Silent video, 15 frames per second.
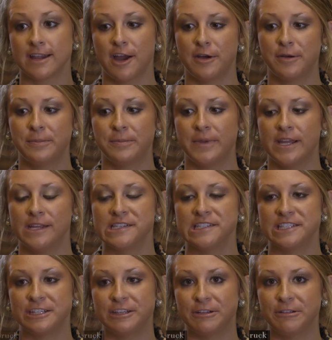come
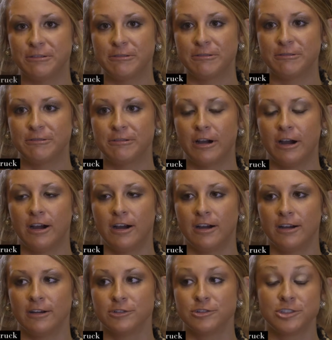into
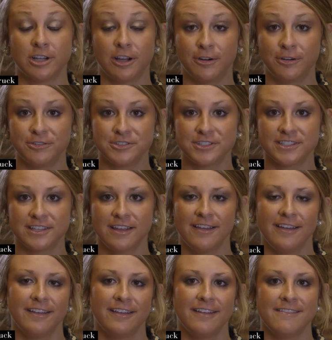our shows
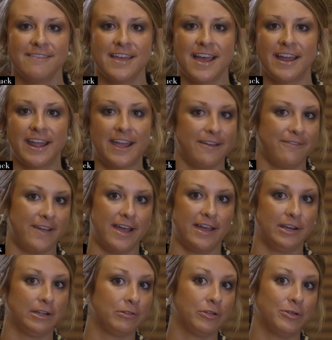that have
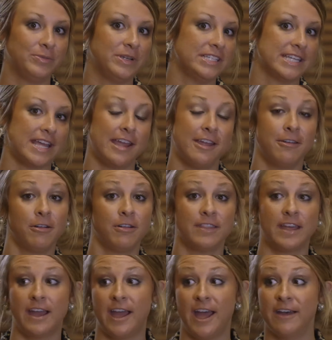had a gloomy day or
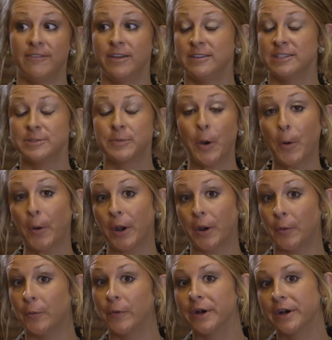that haven't
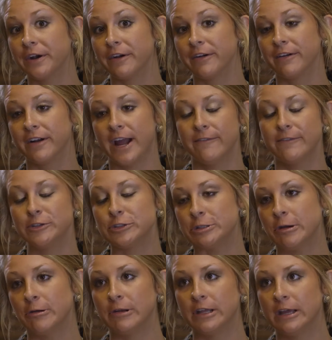spoken a word or haven't
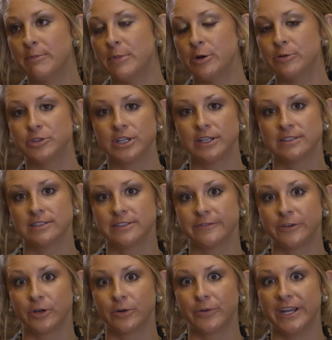showed emotions
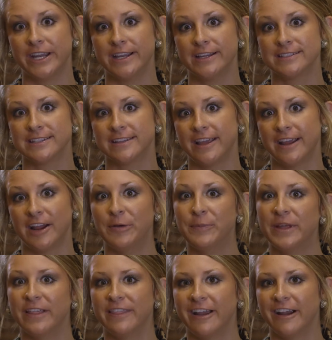for weeks, and they
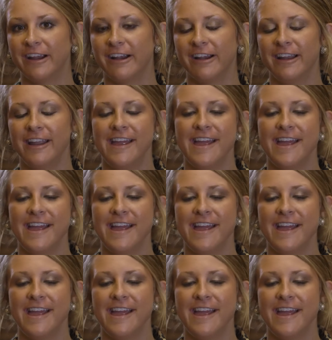come in there